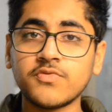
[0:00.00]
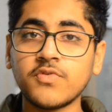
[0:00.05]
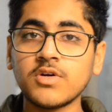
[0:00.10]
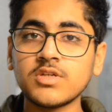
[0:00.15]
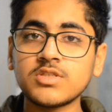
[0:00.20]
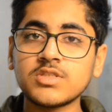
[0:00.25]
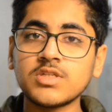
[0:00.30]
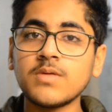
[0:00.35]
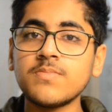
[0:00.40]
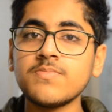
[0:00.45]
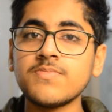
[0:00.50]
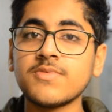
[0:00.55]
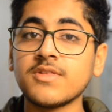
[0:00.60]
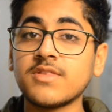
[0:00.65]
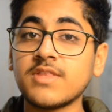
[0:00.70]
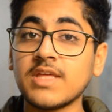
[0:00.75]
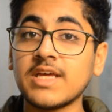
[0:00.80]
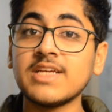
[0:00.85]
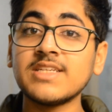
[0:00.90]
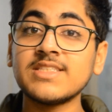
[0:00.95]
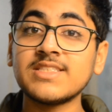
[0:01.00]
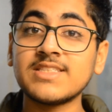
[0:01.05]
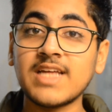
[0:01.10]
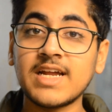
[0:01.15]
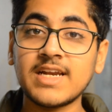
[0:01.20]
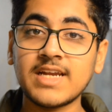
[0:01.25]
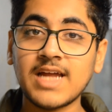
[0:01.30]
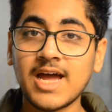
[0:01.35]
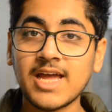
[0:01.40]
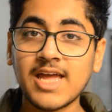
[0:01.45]
so first up, the
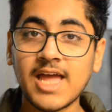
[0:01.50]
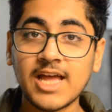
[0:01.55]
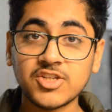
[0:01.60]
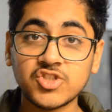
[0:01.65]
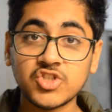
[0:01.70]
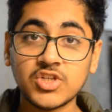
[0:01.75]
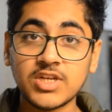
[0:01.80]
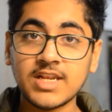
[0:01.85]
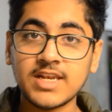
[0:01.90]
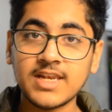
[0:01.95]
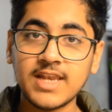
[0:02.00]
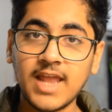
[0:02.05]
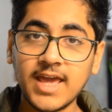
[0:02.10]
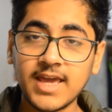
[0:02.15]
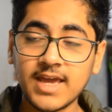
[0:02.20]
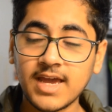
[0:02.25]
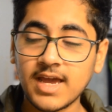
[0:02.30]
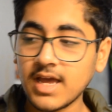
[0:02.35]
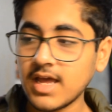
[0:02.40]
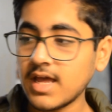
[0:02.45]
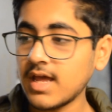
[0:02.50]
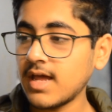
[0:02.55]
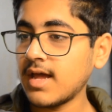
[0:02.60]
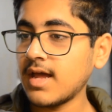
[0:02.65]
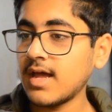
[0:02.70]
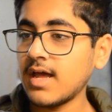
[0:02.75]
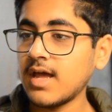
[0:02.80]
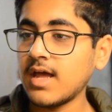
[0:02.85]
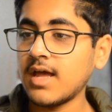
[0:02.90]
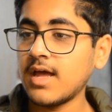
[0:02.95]
things that I actually like.
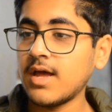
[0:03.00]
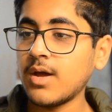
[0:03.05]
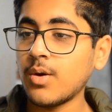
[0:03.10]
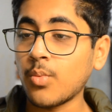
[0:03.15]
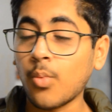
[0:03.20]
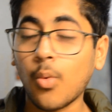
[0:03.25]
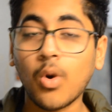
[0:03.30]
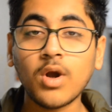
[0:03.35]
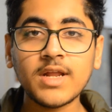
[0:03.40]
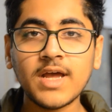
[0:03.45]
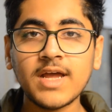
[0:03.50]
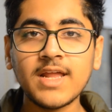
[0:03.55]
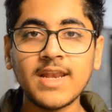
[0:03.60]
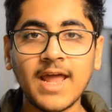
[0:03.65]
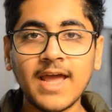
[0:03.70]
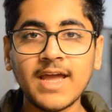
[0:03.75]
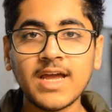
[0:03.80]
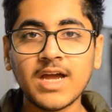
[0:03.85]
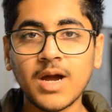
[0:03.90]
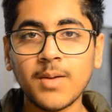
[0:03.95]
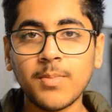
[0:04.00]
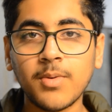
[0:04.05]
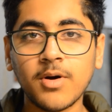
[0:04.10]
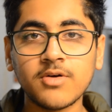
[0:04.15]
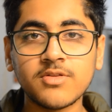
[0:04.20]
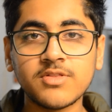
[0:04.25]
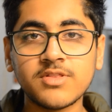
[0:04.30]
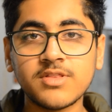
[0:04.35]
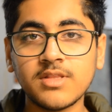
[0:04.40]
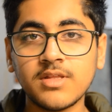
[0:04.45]
What I like
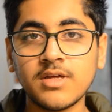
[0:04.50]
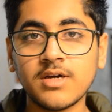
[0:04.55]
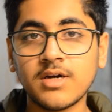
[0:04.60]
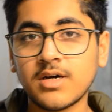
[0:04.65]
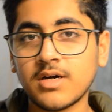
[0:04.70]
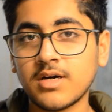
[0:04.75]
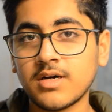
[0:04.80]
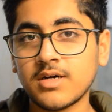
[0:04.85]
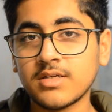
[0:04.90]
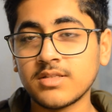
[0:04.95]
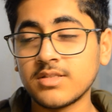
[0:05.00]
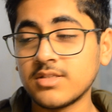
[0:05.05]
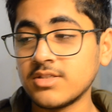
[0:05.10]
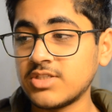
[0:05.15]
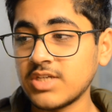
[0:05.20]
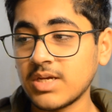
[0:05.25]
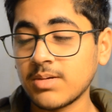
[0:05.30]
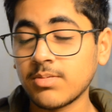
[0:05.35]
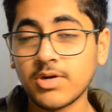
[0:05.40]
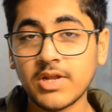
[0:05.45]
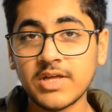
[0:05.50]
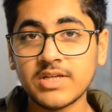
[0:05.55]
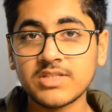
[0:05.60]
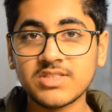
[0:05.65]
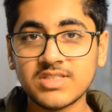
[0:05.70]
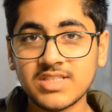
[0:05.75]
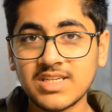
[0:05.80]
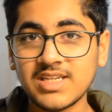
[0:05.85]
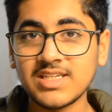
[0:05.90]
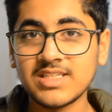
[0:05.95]
about the
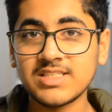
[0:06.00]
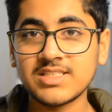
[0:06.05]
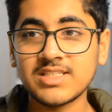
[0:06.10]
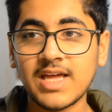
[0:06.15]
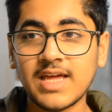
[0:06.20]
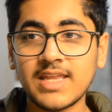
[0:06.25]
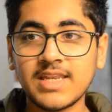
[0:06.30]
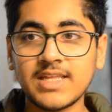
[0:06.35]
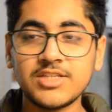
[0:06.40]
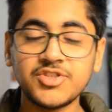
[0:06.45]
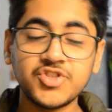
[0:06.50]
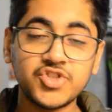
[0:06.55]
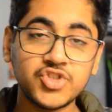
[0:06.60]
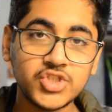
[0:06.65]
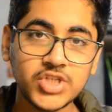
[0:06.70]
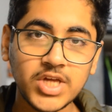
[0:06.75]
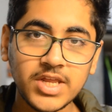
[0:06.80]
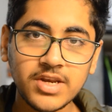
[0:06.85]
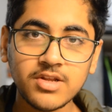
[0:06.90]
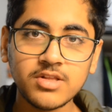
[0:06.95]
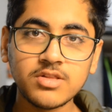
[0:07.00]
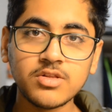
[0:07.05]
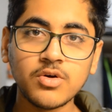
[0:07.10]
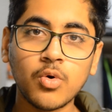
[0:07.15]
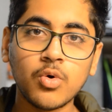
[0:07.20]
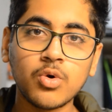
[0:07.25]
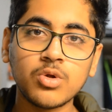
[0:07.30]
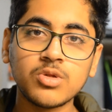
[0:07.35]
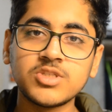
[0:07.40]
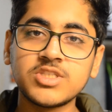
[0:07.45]
Jaybird X3's and in
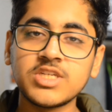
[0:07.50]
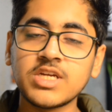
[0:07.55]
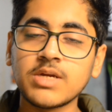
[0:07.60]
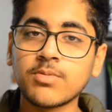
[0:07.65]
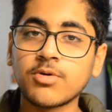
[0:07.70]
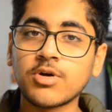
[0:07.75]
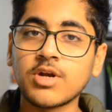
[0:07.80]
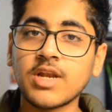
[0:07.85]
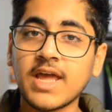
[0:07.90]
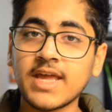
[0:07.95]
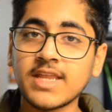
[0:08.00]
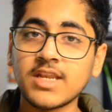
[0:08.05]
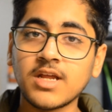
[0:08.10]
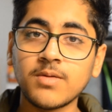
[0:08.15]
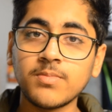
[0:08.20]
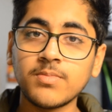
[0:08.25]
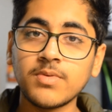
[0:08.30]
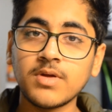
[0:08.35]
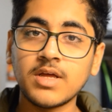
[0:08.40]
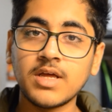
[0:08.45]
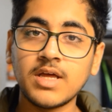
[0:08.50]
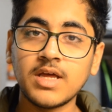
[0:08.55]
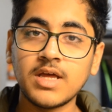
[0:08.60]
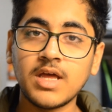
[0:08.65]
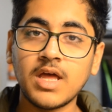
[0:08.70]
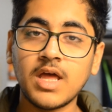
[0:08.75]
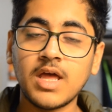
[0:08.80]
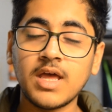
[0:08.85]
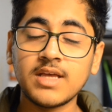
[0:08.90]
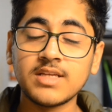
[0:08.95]
general the whole Jaybird lineup
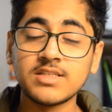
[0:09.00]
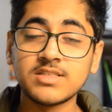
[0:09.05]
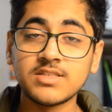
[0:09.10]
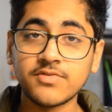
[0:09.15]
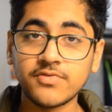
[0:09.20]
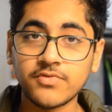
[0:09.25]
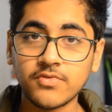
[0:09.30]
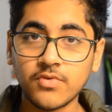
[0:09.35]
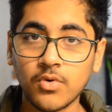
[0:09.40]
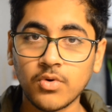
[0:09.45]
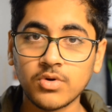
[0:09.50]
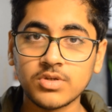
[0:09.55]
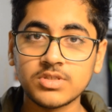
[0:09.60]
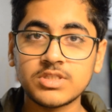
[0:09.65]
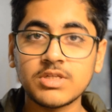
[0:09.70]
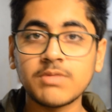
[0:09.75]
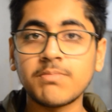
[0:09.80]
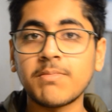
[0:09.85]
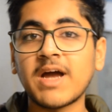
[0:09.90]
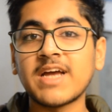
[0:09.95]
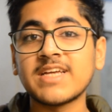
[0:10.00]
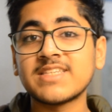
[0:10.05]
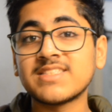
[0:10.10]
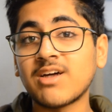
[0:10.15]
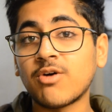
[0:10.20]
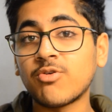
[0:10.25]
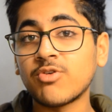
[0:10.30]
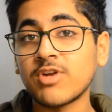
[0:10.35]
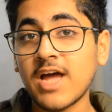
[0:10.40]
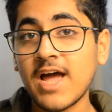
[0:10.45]
is of course the
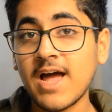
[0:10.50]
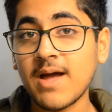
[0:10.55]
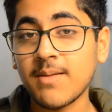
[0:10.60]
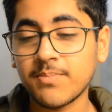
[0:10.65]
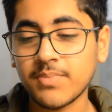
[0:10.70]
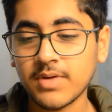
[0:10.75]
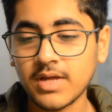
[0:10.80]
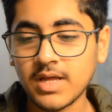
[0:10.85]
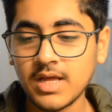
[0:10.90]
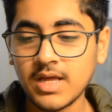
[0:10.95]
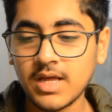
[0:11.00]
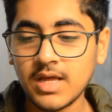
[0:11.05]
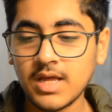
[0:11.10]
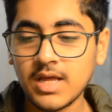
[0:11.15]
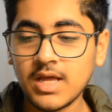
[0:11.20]
My Sound app.